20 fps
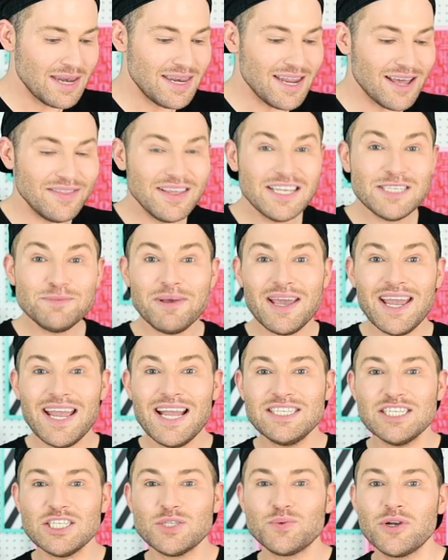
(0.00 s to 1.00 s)
Now this
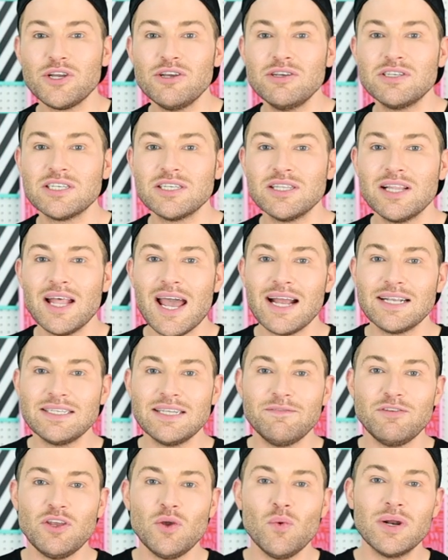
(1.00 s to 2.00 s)
page is where you select
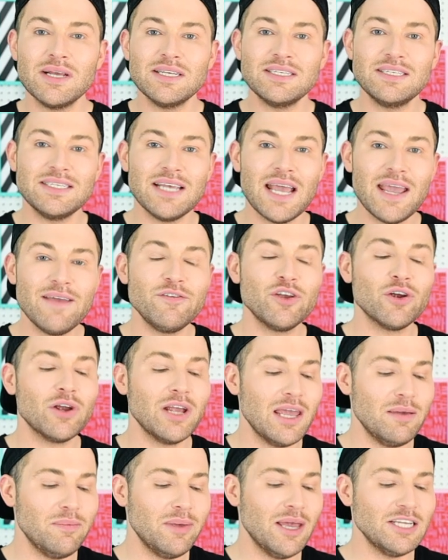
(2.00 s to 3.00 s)
if you wanna save your
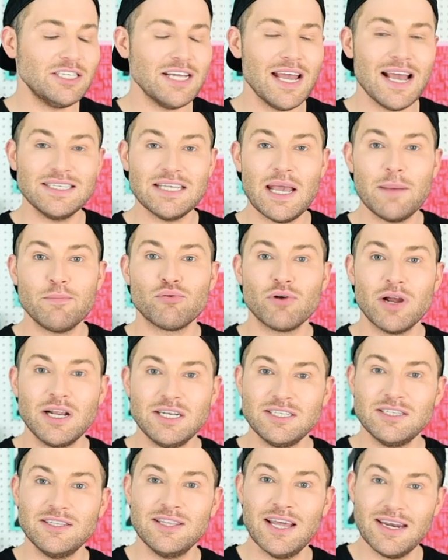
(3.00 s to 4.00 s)
image as a
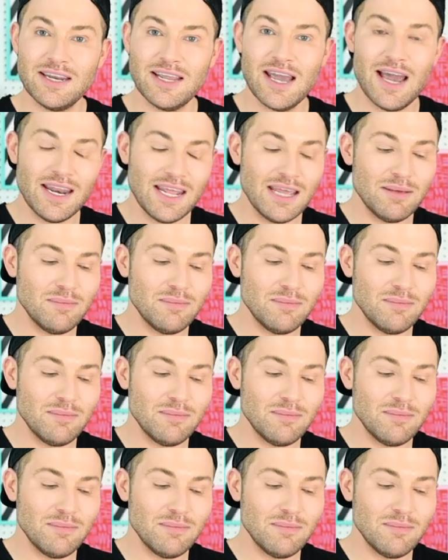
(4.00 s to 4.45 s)
print then cut